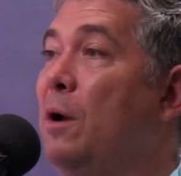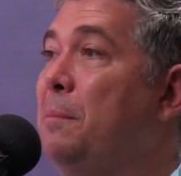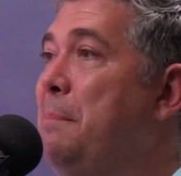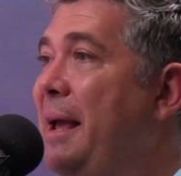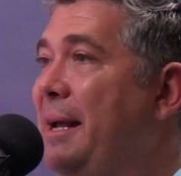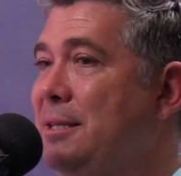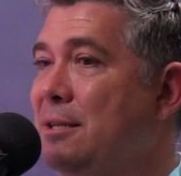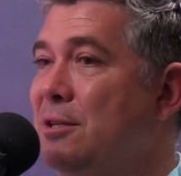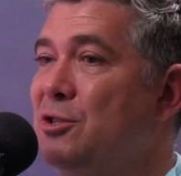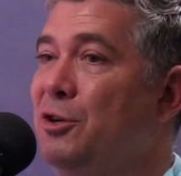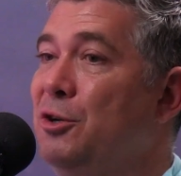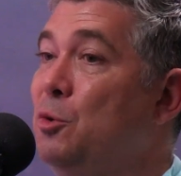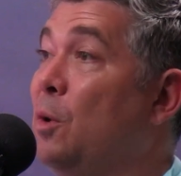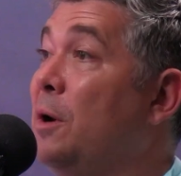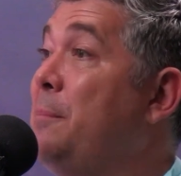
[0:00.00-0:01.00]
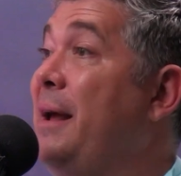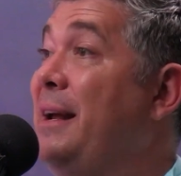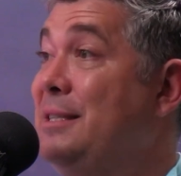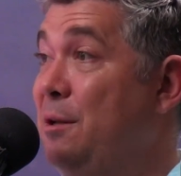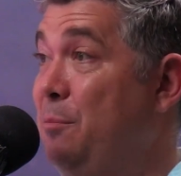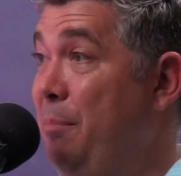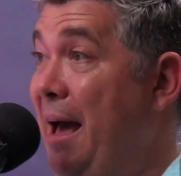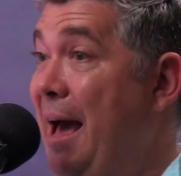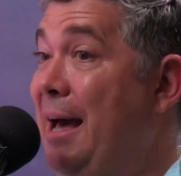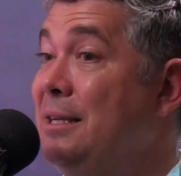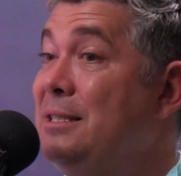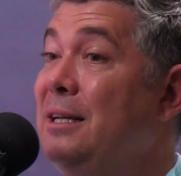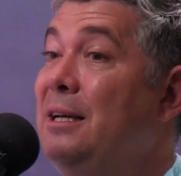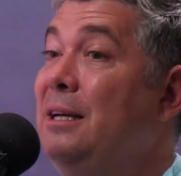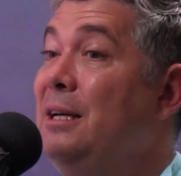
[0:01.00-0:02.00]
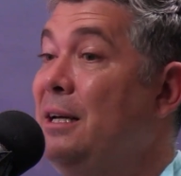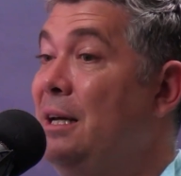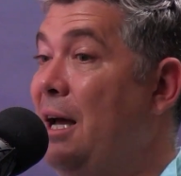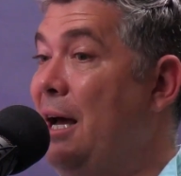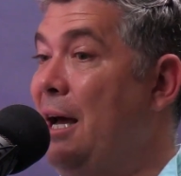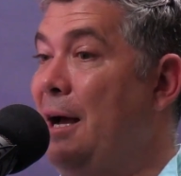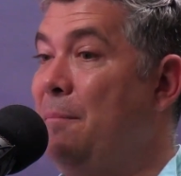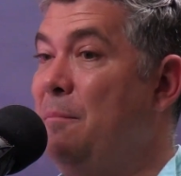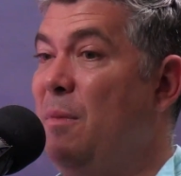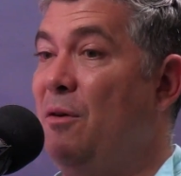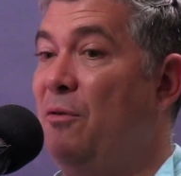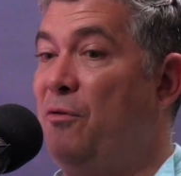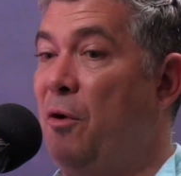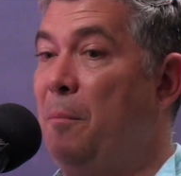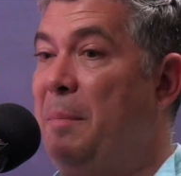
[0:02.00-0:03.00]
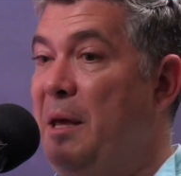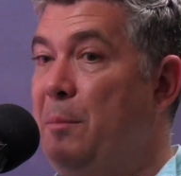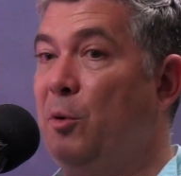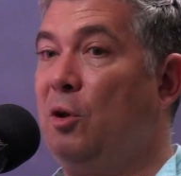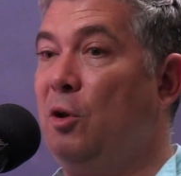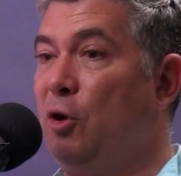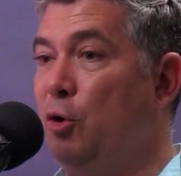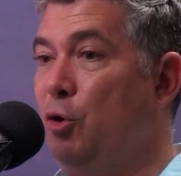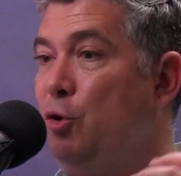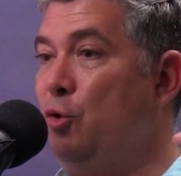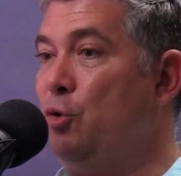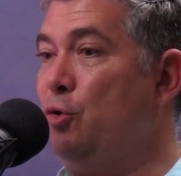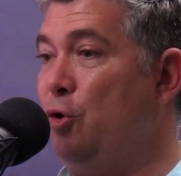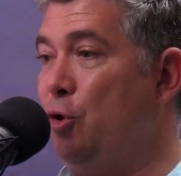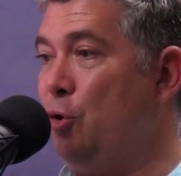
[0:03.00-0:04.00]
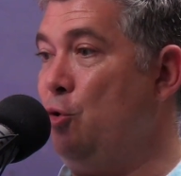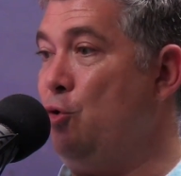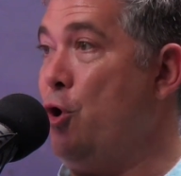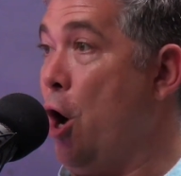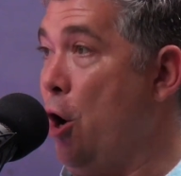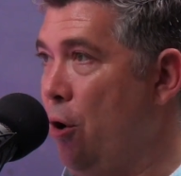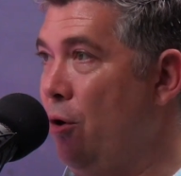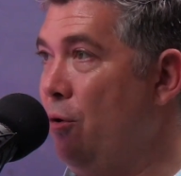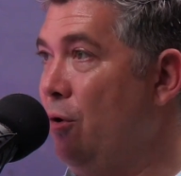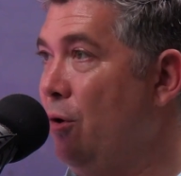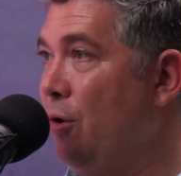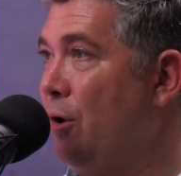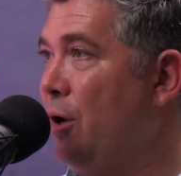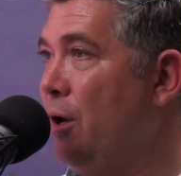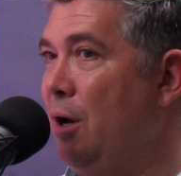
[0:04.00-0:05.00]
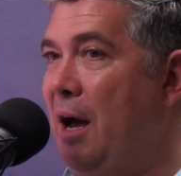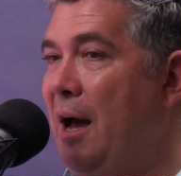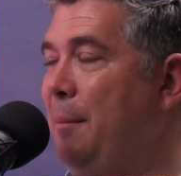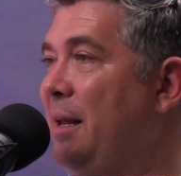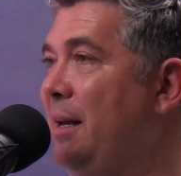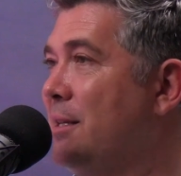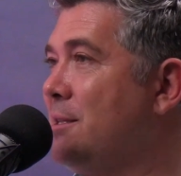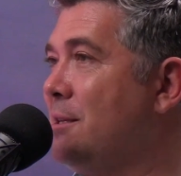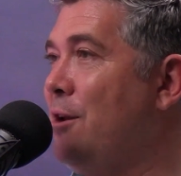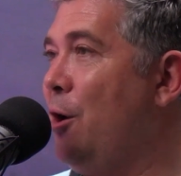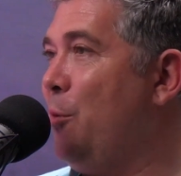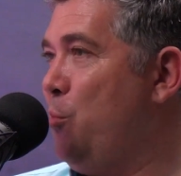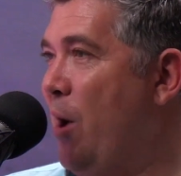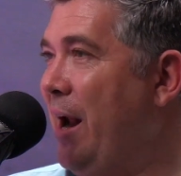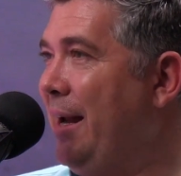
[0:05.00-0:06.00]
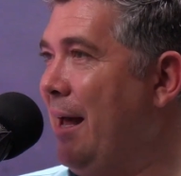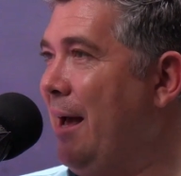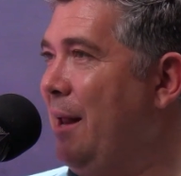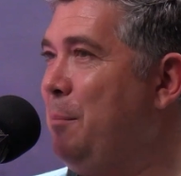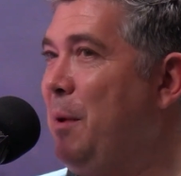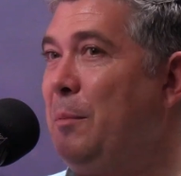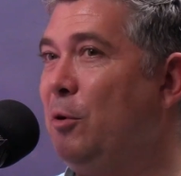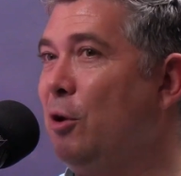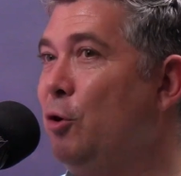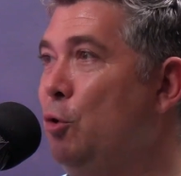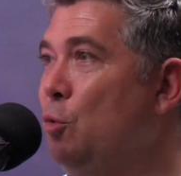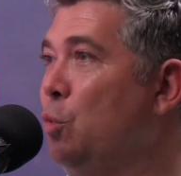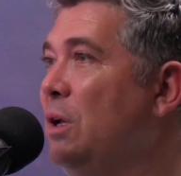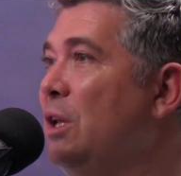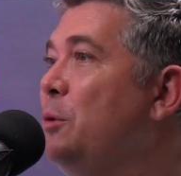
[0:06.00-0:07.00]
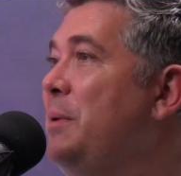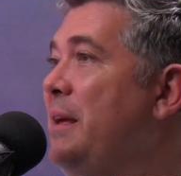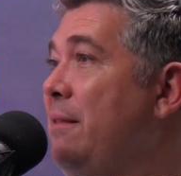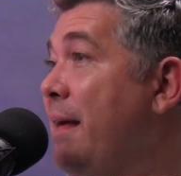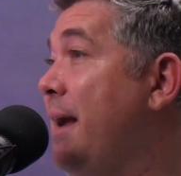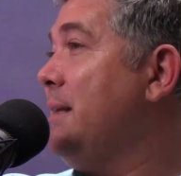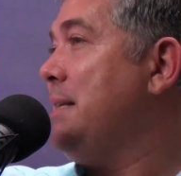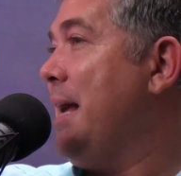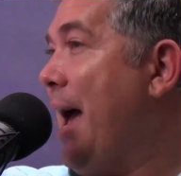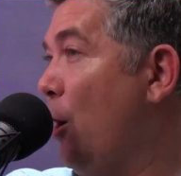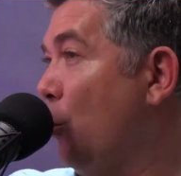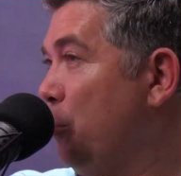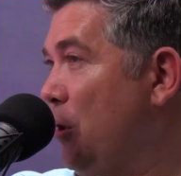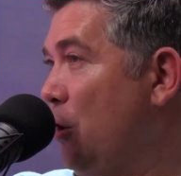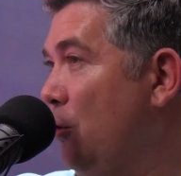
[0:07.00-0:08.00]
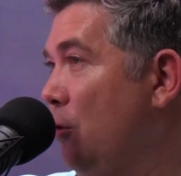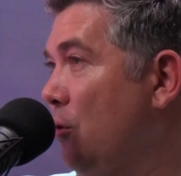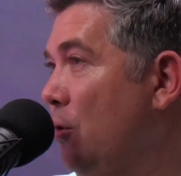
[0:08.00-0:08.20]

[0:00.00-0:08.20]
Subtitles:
what makes this good, what makes it bad, from people who know, I mean, it's a no-brainer, and people who will be there to help you.